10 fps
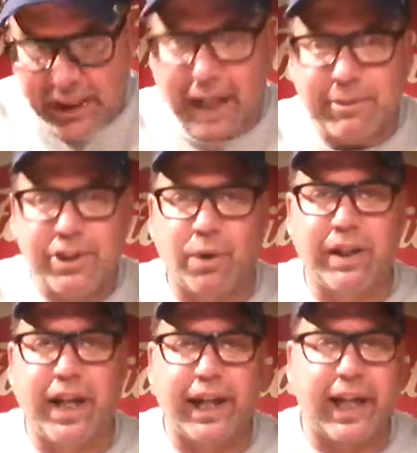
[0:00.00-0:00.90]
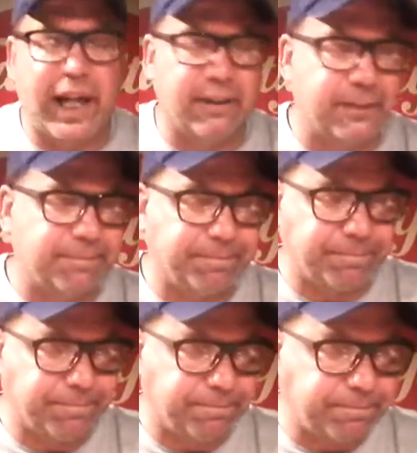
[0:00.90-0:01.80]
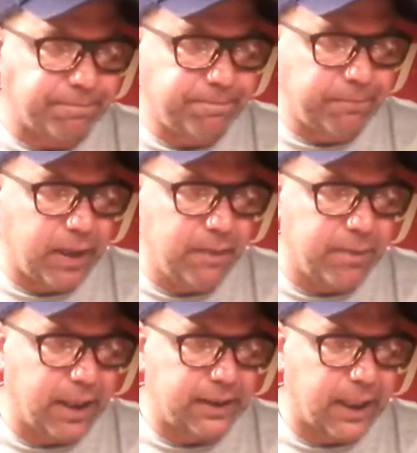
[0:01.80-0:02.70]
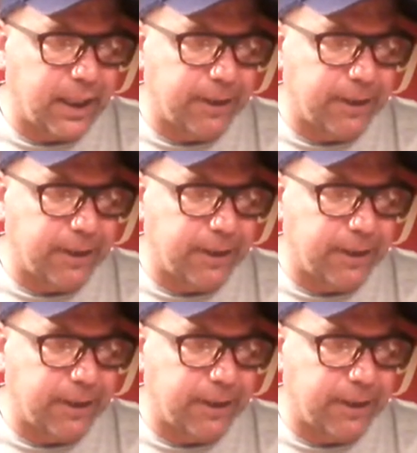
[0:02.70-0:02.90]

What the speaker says: I'm enjoying the heck out of it. But